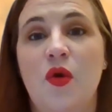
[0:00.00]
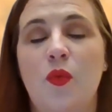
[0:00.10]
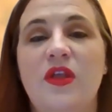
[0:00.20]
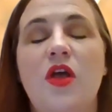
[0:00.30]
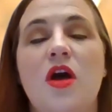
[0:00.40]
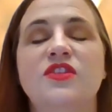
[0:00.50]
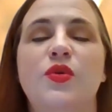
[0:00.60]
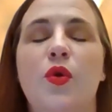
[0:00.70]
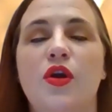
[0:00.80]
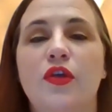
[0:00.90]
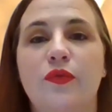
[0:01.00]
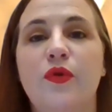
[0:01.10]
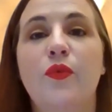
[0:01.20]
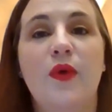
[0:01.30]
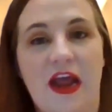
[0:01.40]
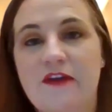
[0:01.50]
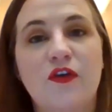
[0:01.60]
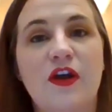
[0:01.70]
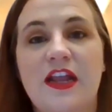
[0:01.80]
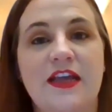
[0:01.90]
We long to work through
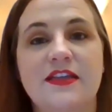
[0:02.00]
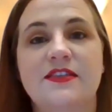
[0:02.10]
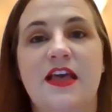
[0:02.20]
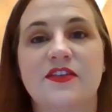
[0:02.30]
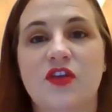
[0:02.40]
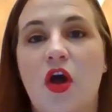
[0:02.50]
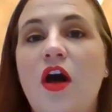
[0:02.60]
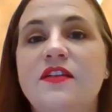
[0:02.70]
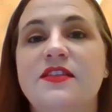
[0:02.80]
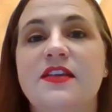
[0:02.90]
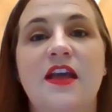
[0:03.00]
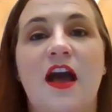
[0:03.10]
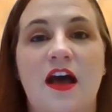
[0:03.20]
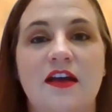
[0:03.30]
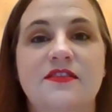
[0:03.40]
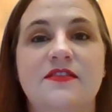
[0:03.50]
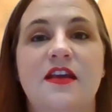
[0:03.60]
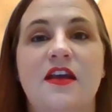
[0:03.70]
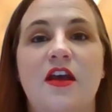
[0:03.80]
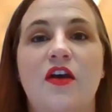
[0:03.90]
whatever it is that is causing us
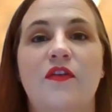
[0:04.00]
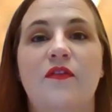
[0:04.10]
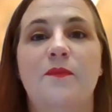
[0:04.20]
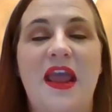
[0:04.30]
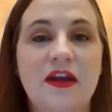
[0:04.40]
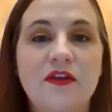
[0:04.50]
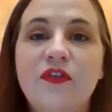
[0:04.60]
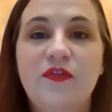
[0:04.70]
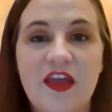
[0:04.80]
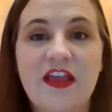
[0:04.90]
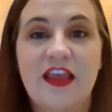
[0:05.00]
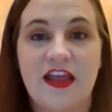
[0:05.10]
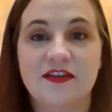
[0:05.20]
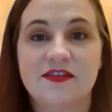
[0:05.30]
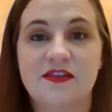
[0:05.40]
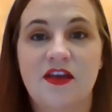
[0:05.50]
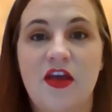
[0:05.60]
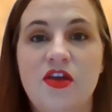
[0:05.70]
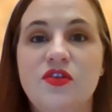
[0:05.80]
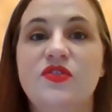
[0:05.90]
painful feelings
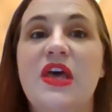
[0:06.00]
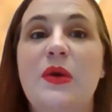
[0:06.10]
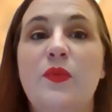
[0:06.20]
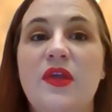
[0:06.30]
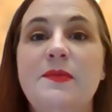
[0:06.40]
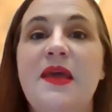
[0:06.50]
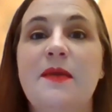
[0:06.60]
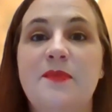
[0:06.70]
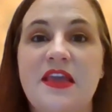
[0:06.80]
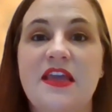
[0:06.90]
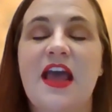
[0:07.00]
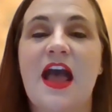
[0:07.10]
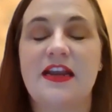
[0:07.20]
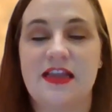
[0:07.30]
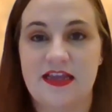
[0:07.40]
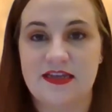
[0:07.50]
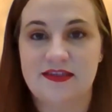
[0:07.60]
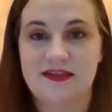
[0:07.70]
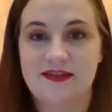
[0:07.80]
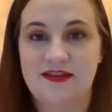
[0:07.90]
so that we may be at
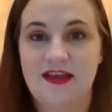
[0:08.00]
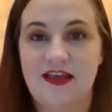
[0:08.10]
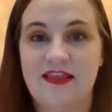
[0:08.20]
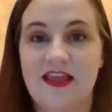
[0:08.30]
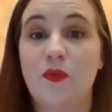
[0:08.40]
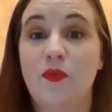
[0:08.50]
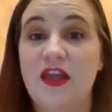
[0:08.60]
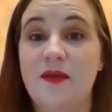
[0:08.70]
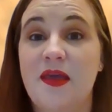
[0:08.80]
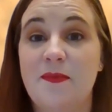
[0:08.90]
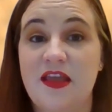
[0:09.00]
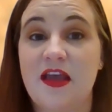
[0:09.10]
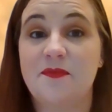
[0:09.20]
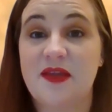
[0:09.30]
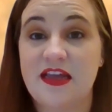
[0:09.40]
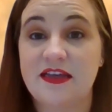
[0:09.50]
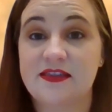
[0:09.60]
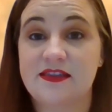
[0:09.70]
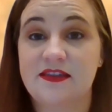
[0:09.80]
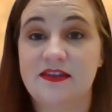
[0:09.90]
ease, that we may be at
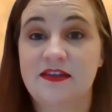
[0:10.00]
peace.